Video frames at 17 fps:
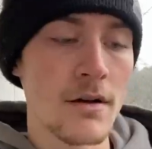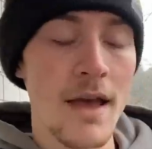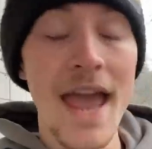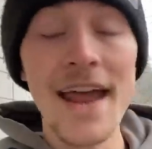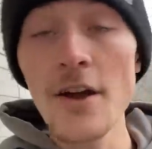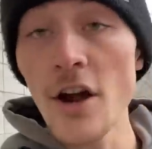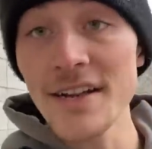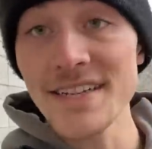
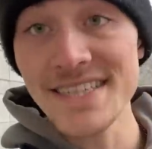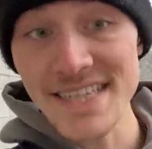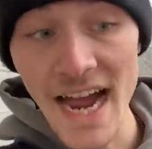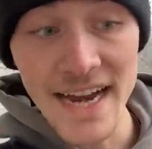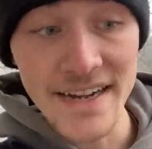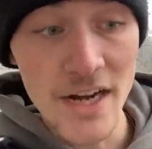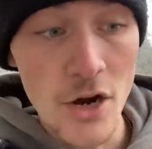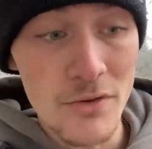And on a
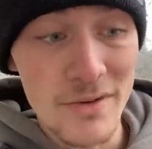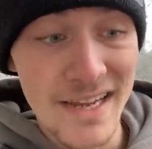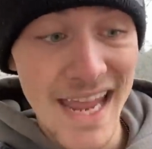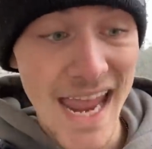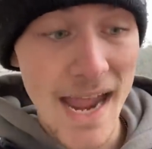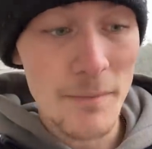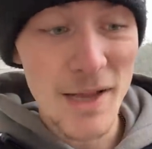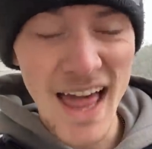side note,
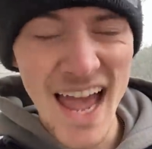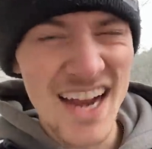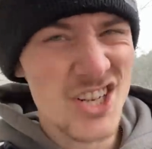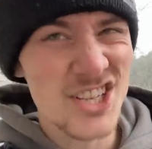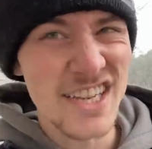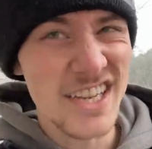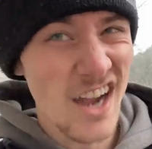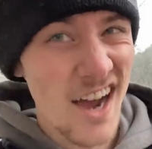Camel
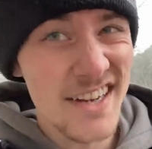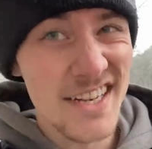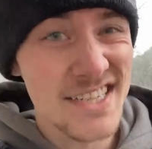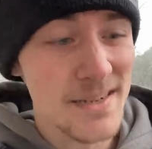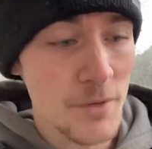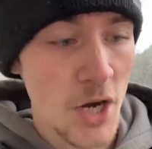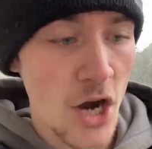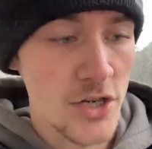actually got into
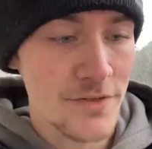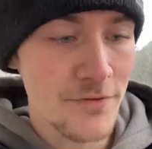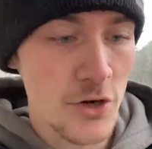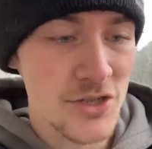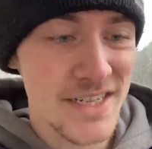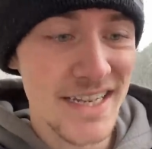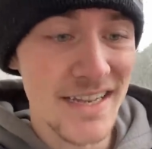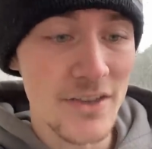some
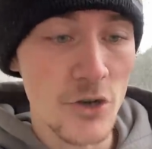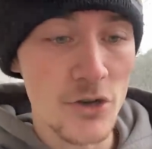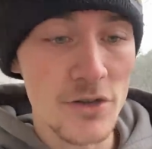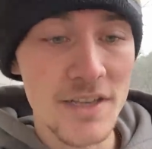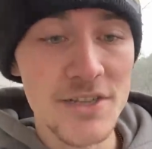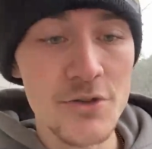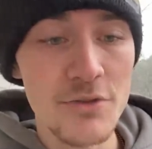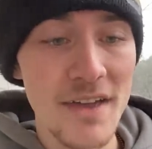controversy in the
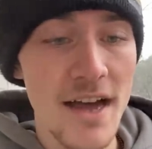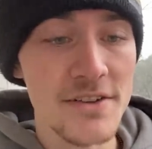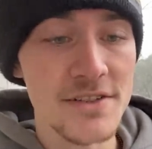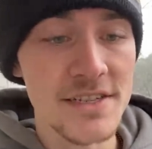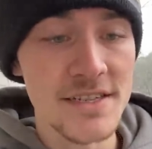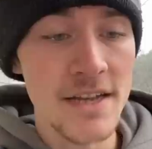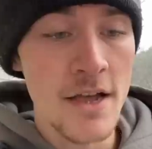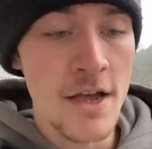early
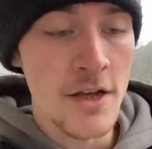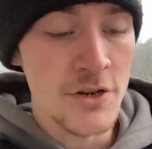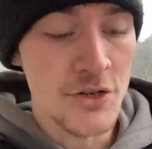2000s